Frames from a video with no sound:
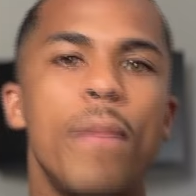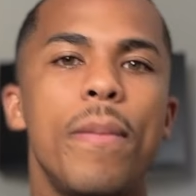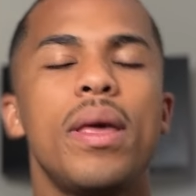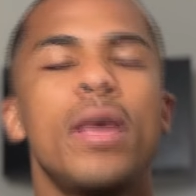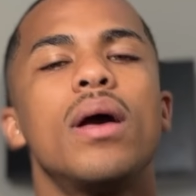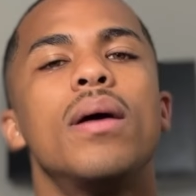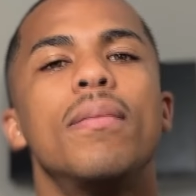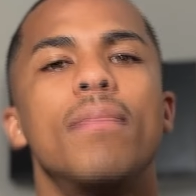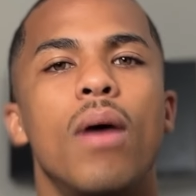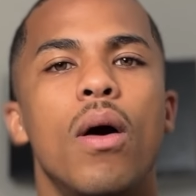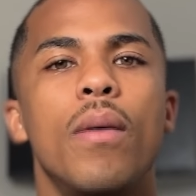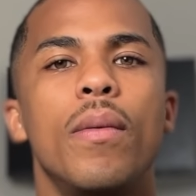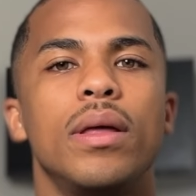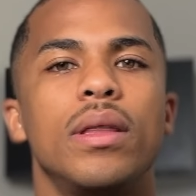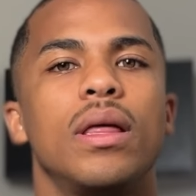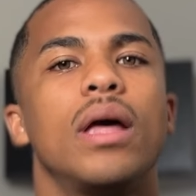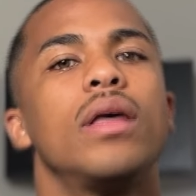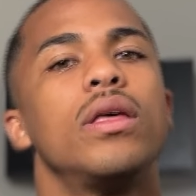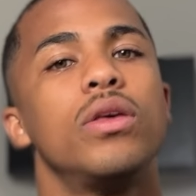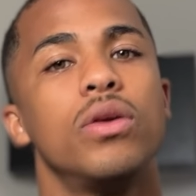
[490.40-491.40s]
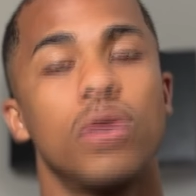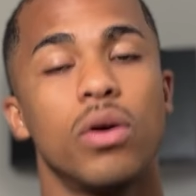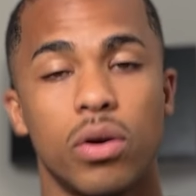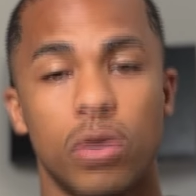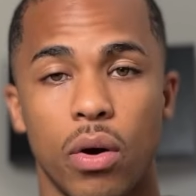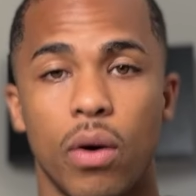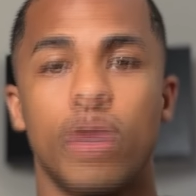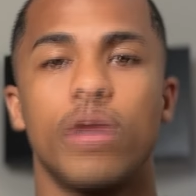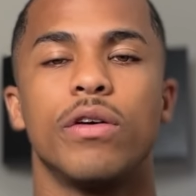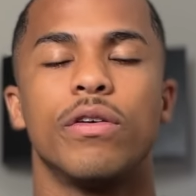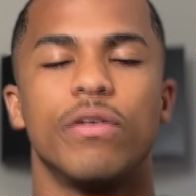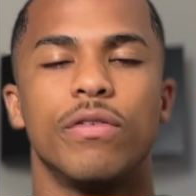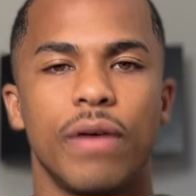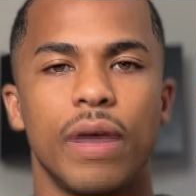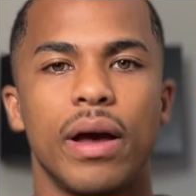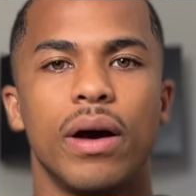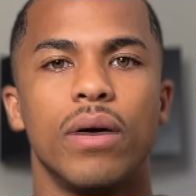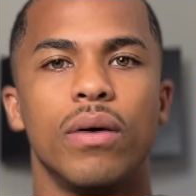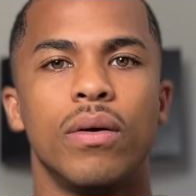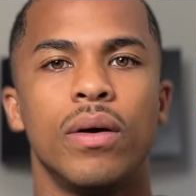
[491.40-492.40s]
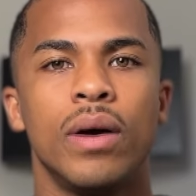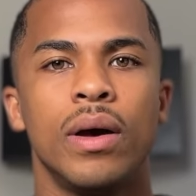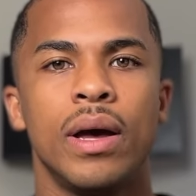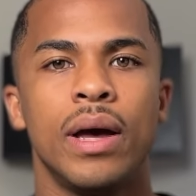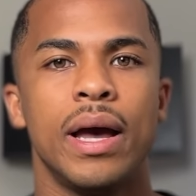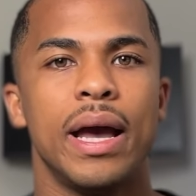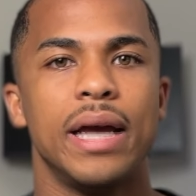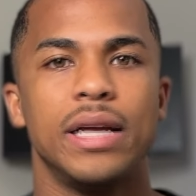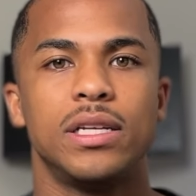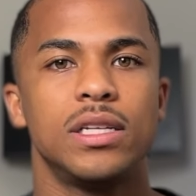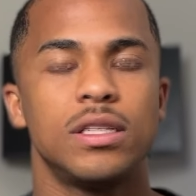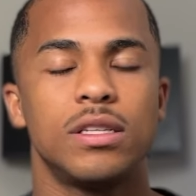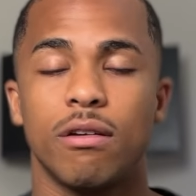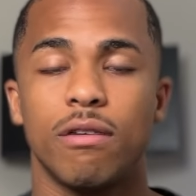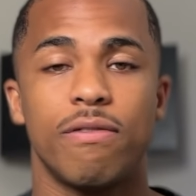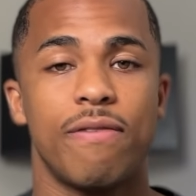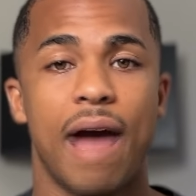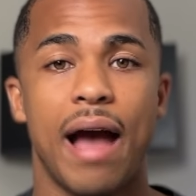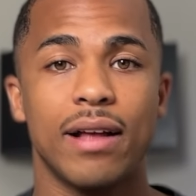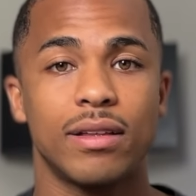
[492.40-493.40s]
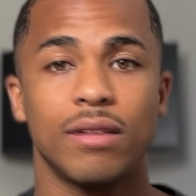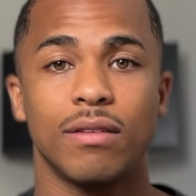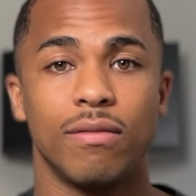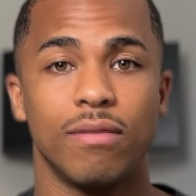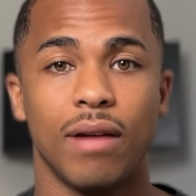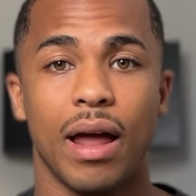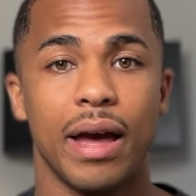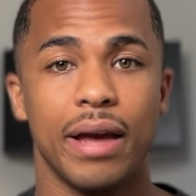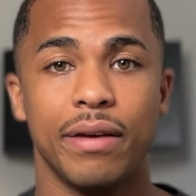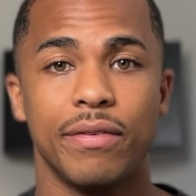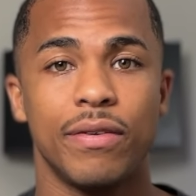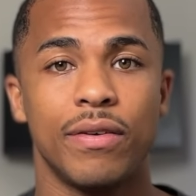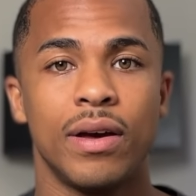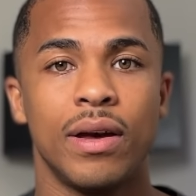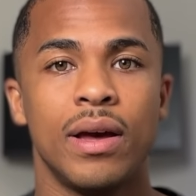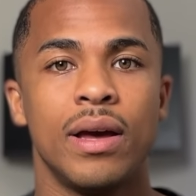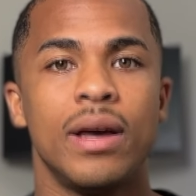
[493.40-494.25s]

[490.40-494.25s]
be a moment that you're gonna fail. It's just a fact of life.